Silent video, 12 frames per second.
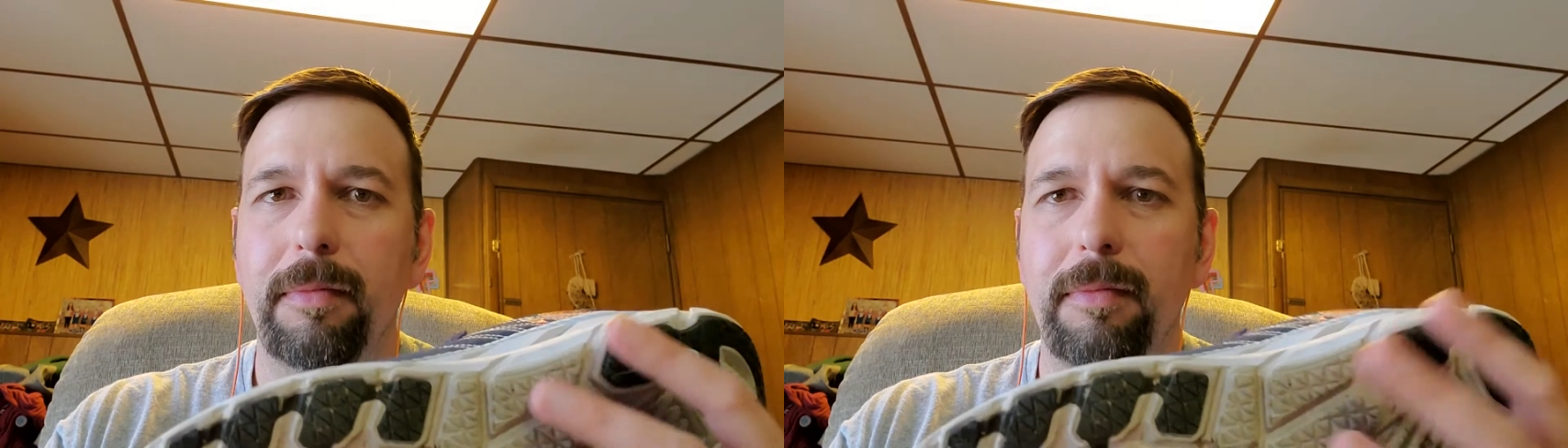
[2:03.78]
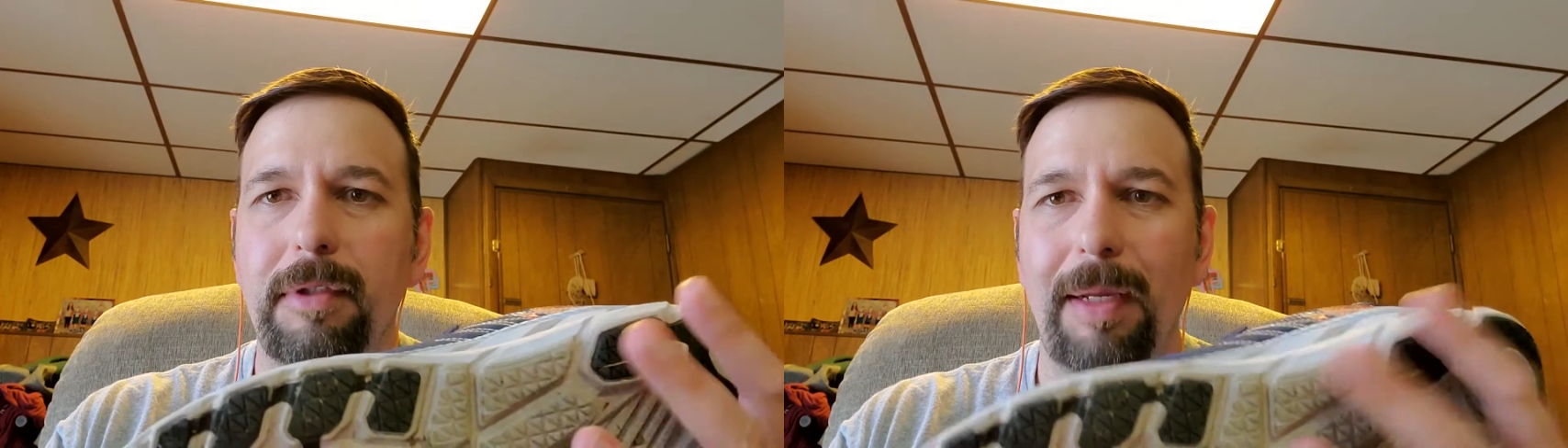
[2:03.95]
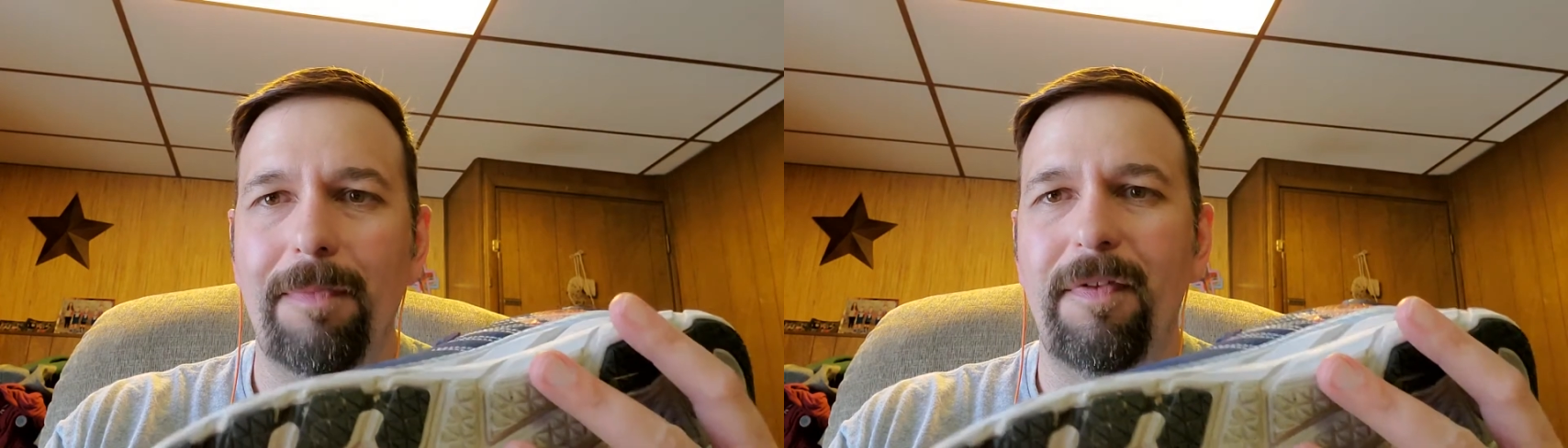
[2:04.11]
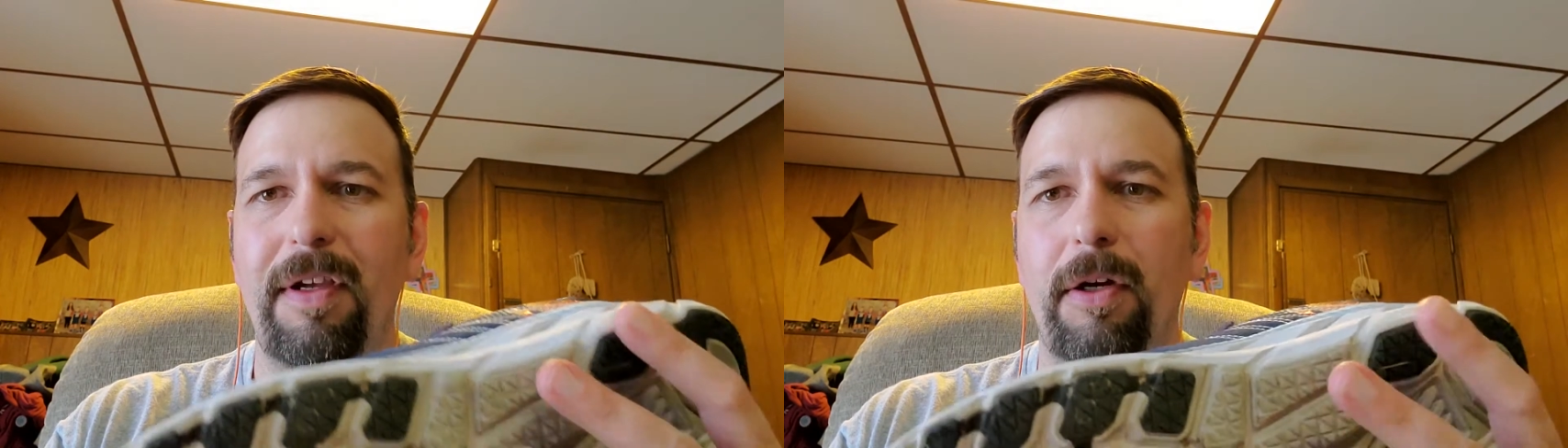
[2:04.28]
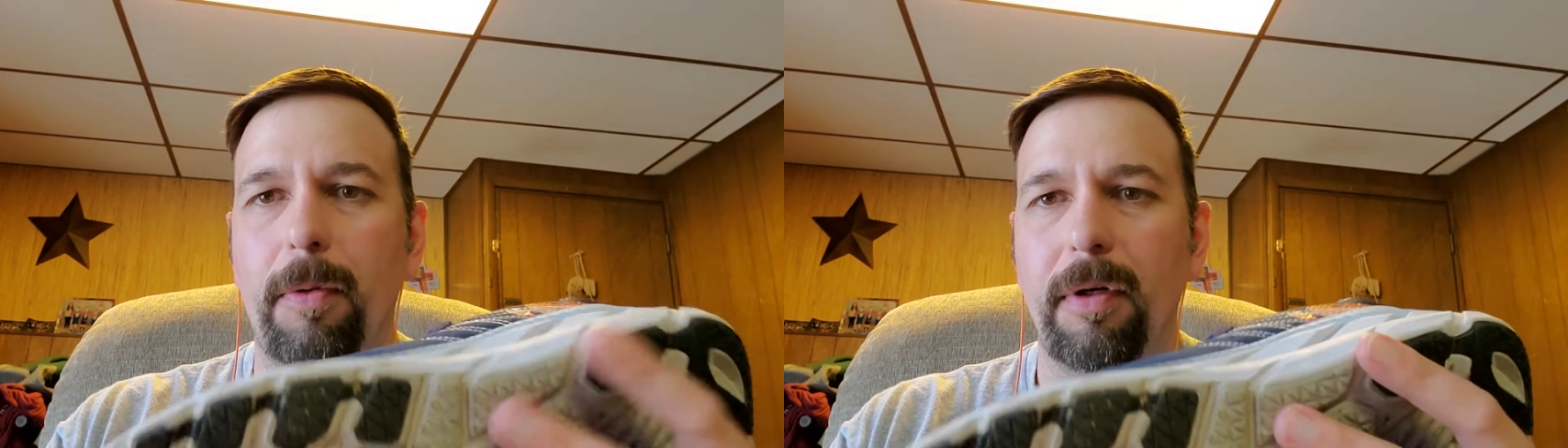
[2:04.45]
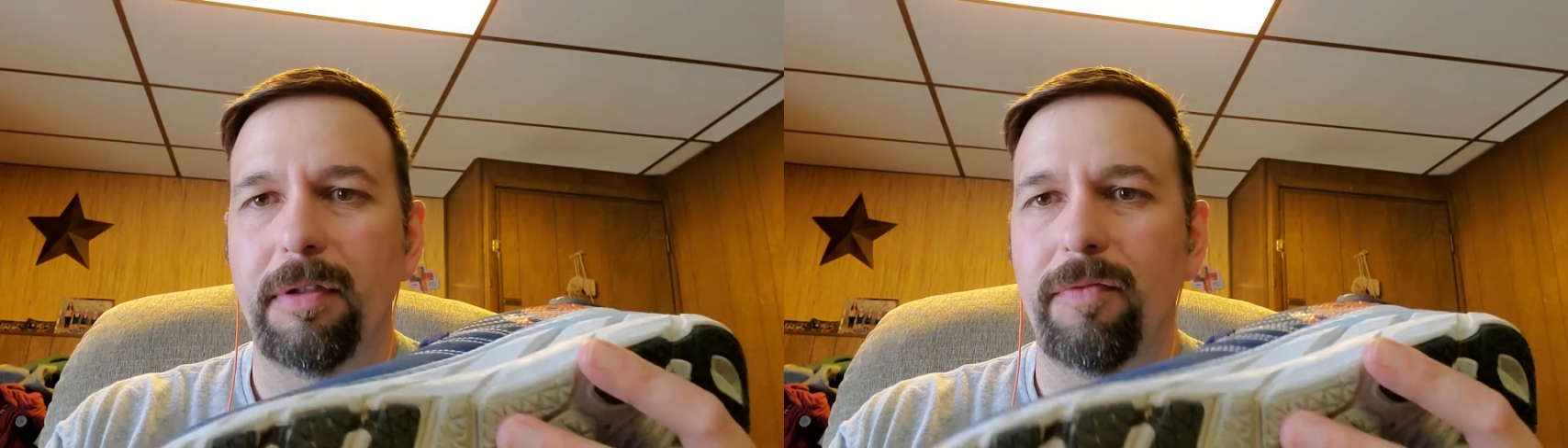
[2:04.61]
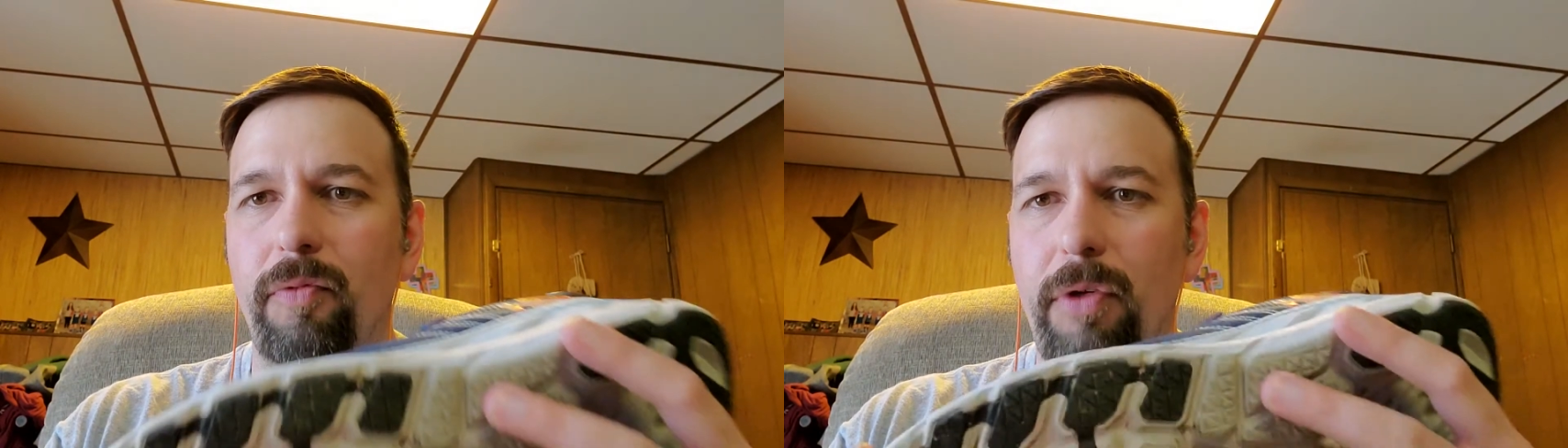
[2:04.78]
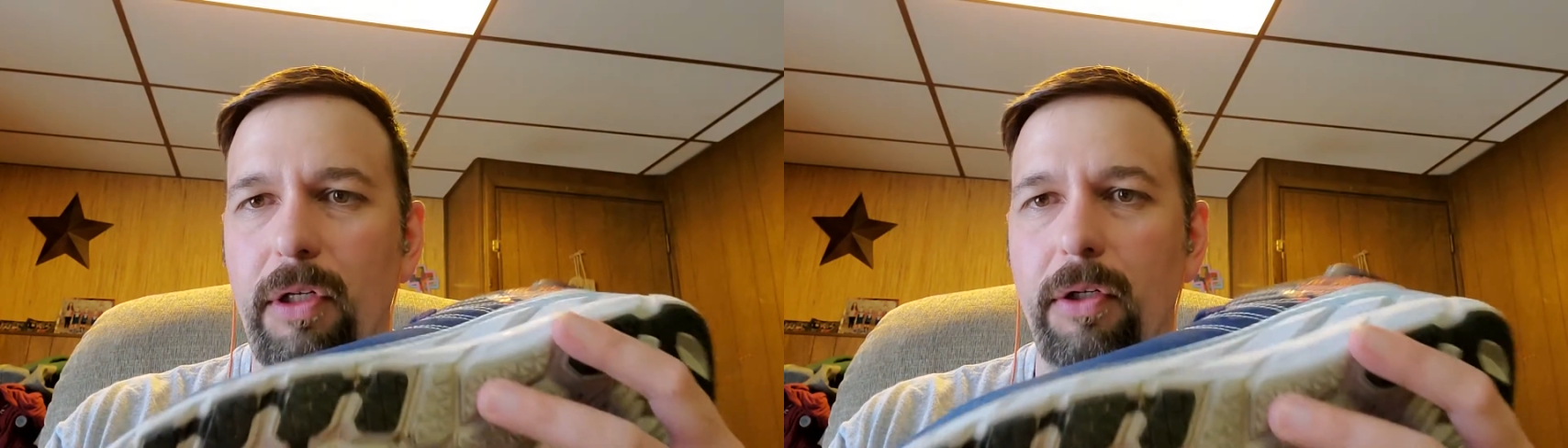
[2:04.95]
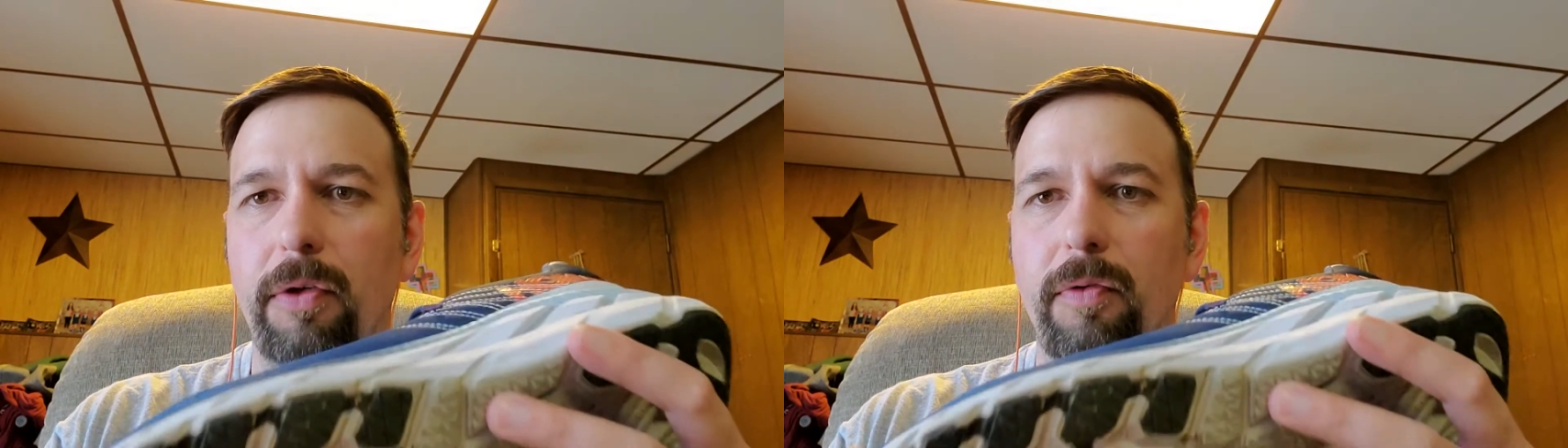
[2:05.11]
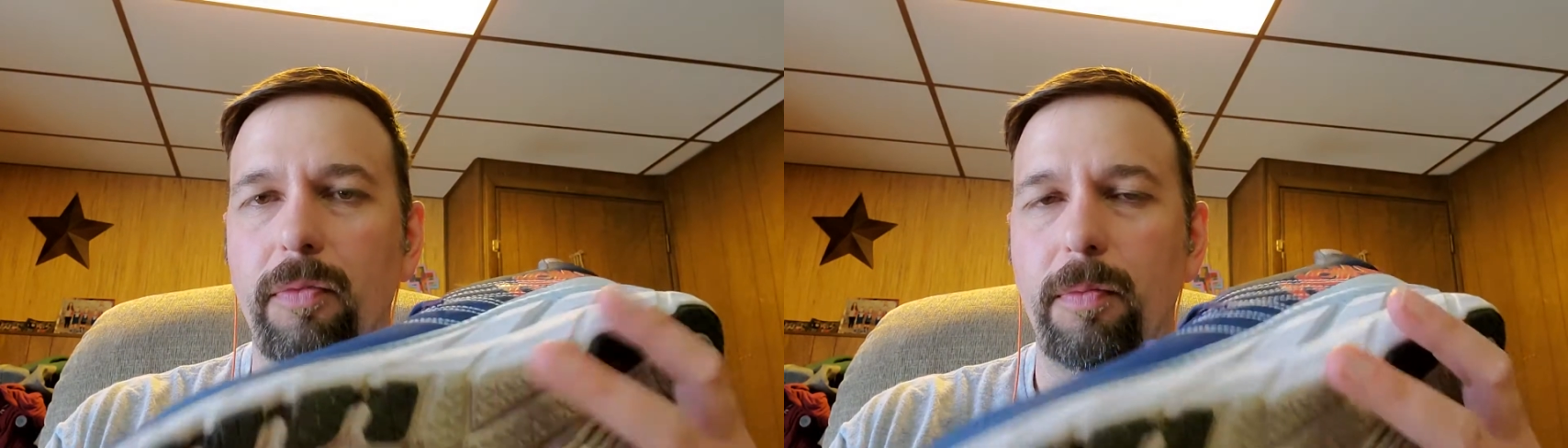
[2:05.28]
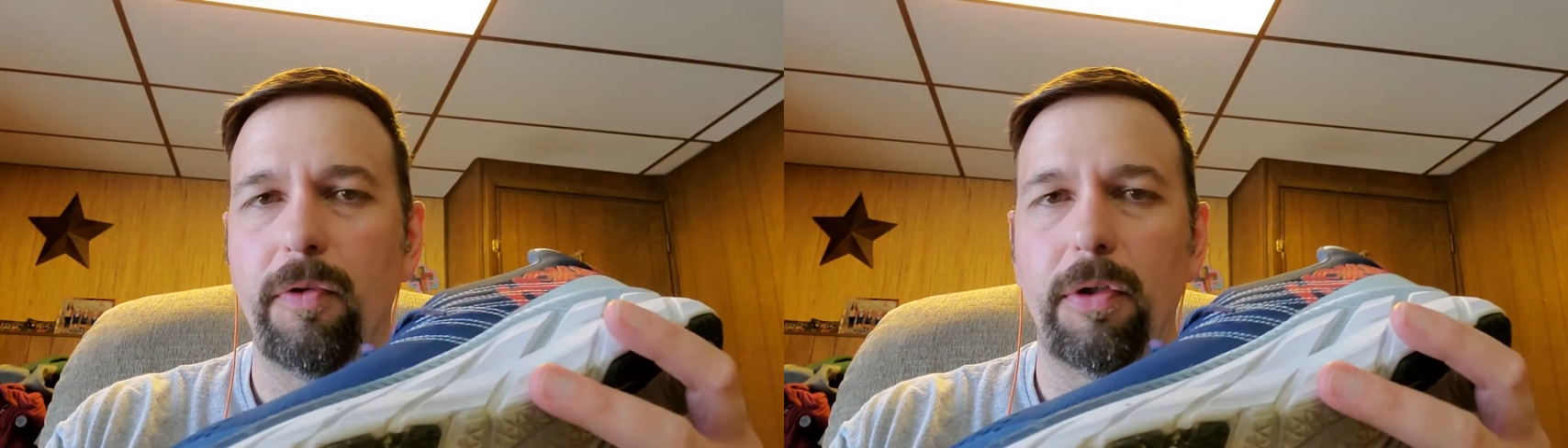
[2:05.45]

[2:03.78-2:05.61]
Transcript: type feel where it's real